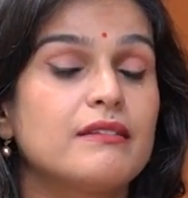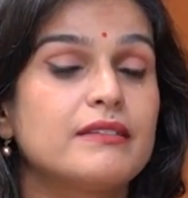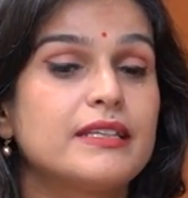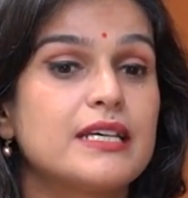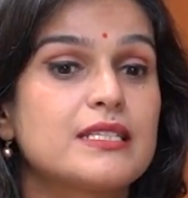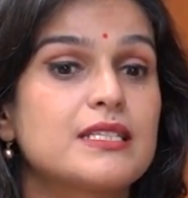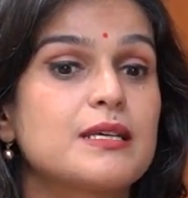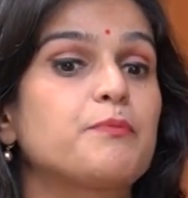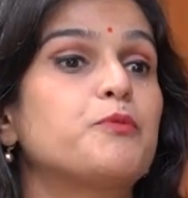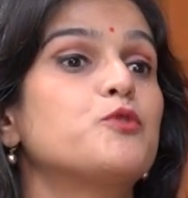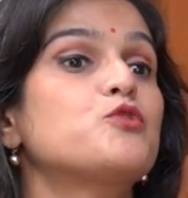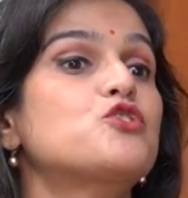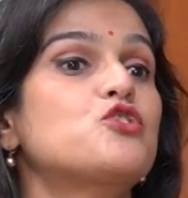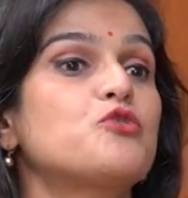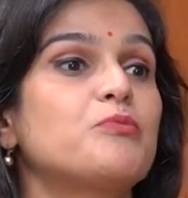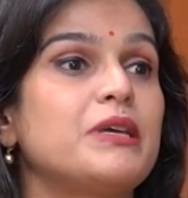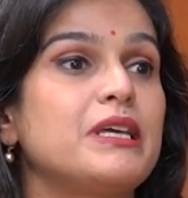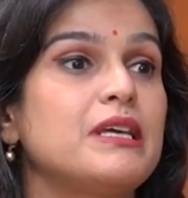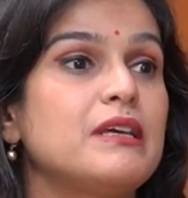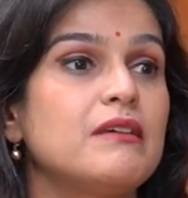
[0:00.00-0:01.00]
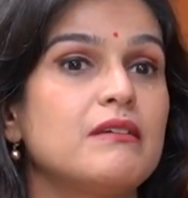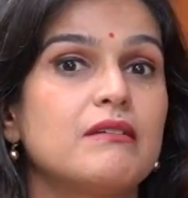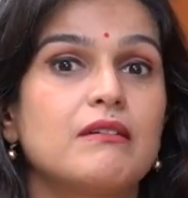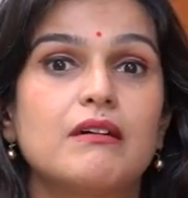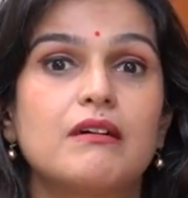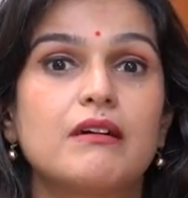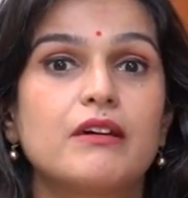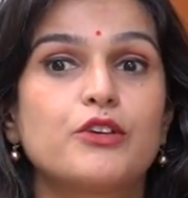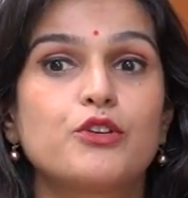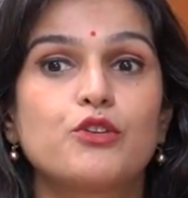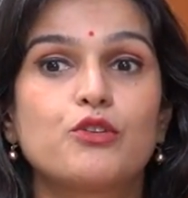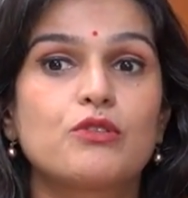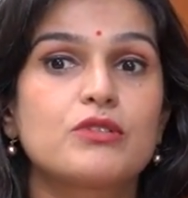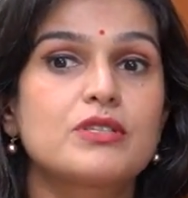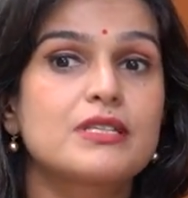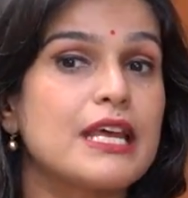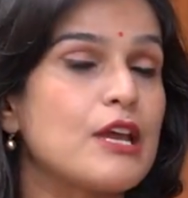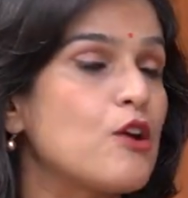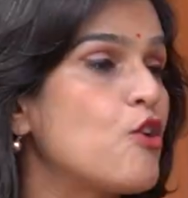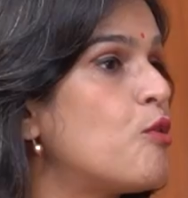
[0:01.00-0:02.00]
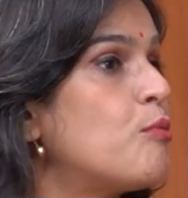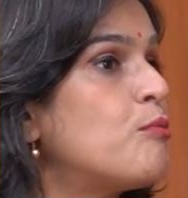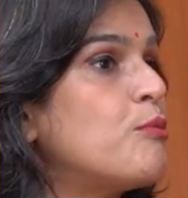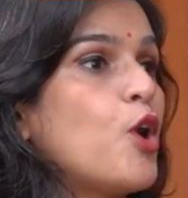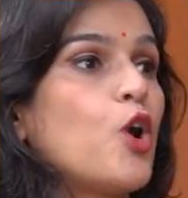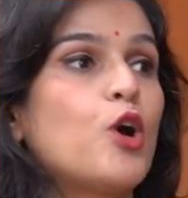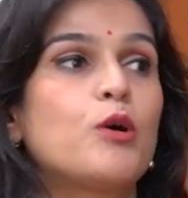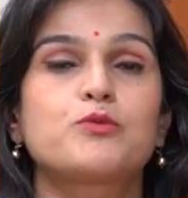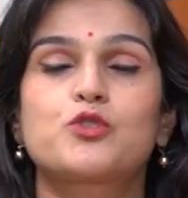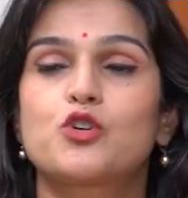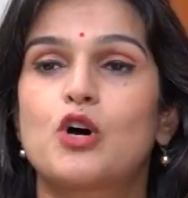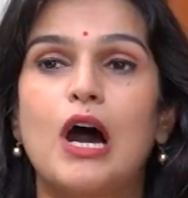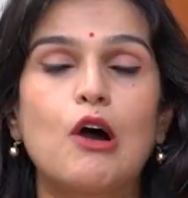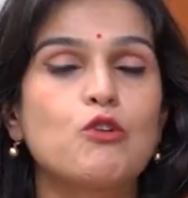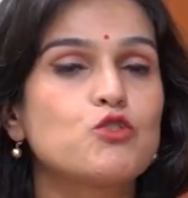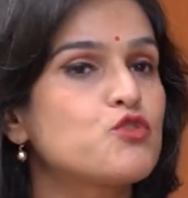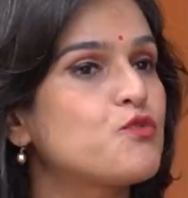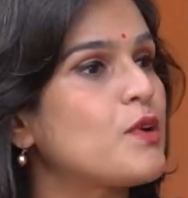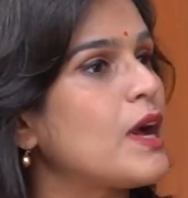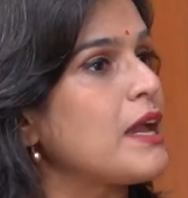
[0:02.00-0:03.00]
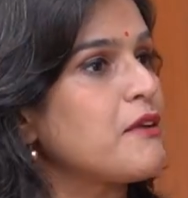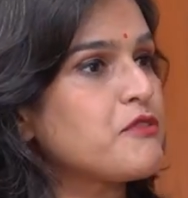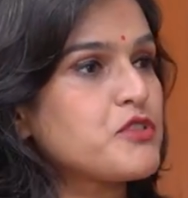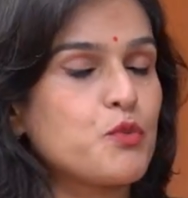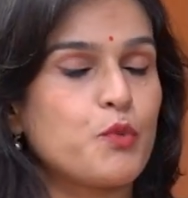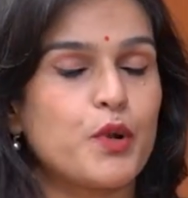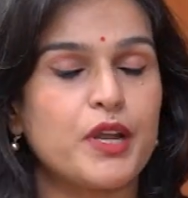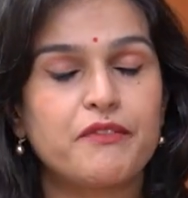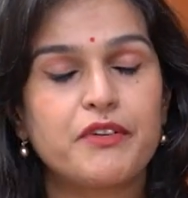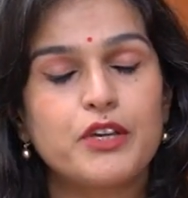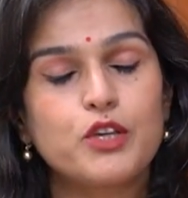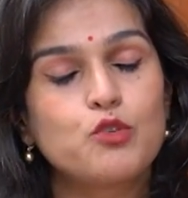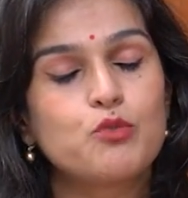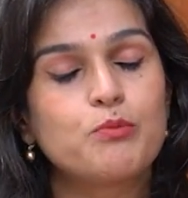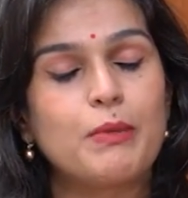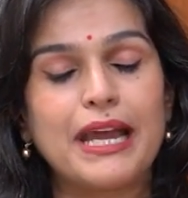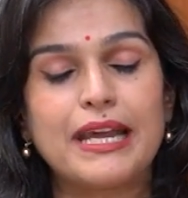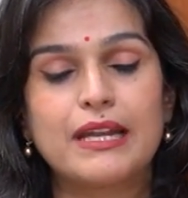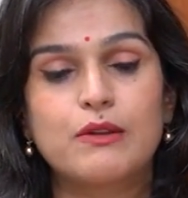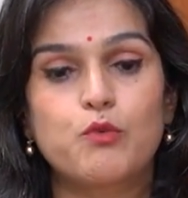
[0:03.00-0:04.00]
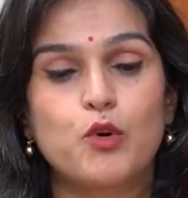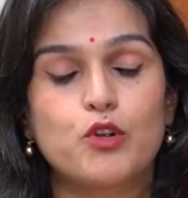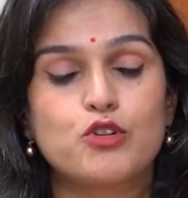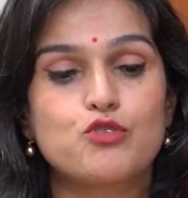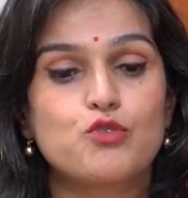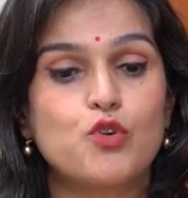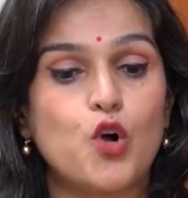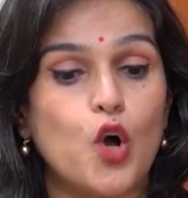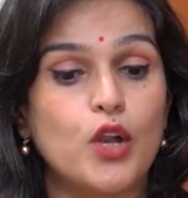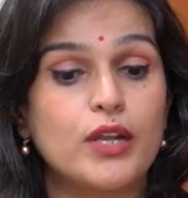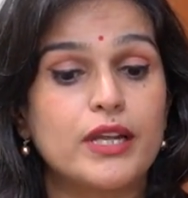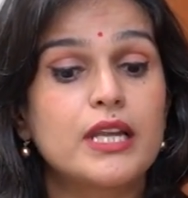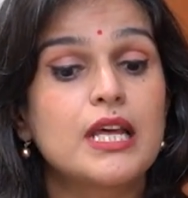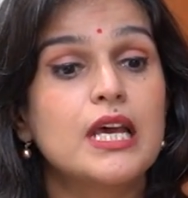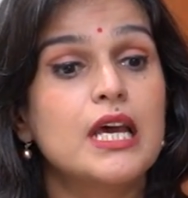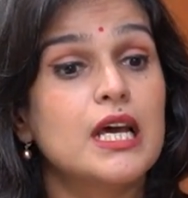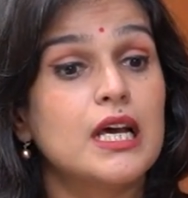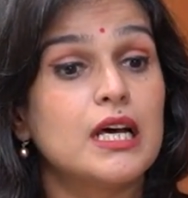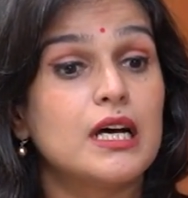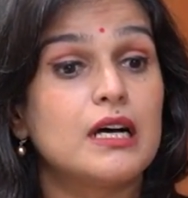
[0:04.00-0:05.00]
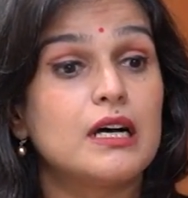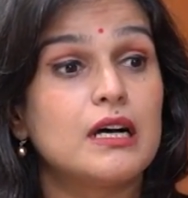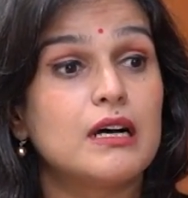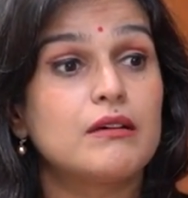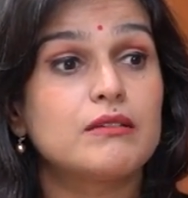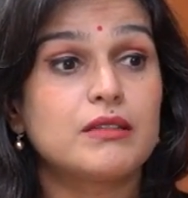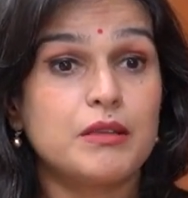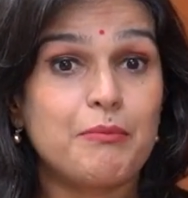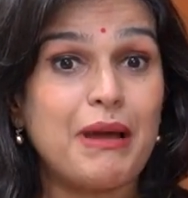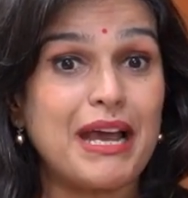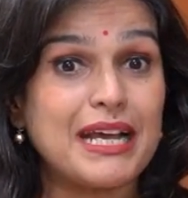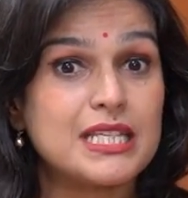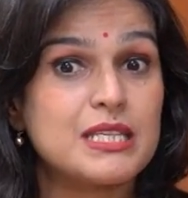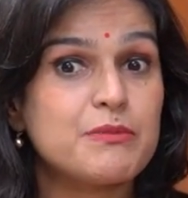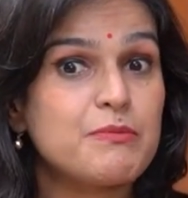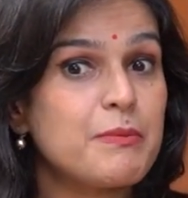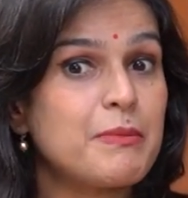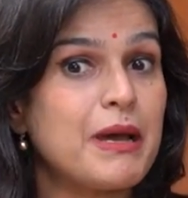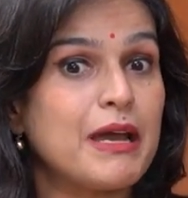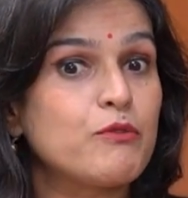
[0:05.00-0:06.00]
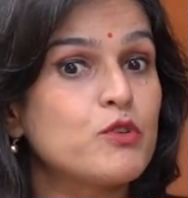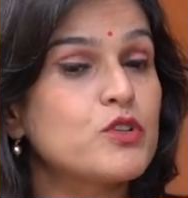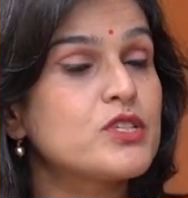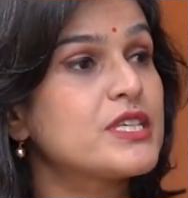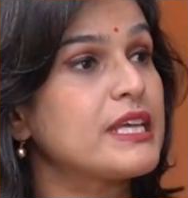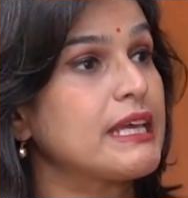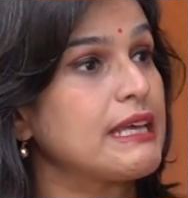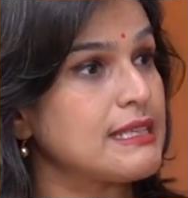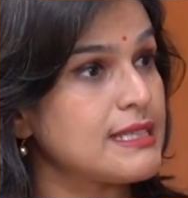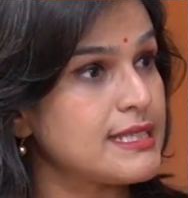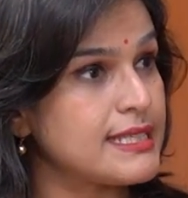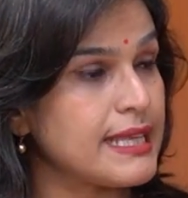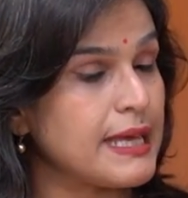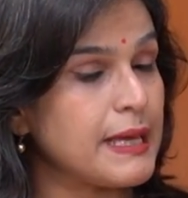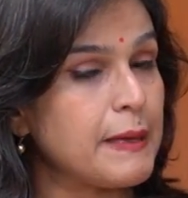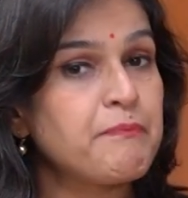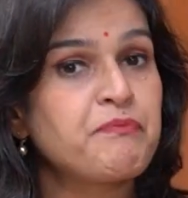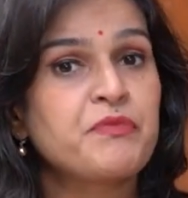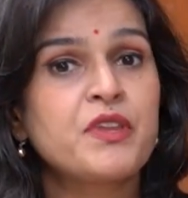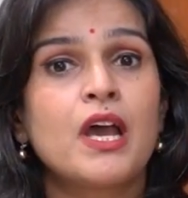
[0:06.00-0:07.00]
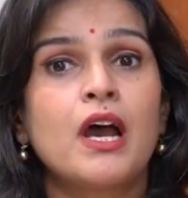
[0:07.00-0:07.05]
they are supposed to be, stay-home moms or housewives or whatever you might want to call it. The maximum, I would say, is there.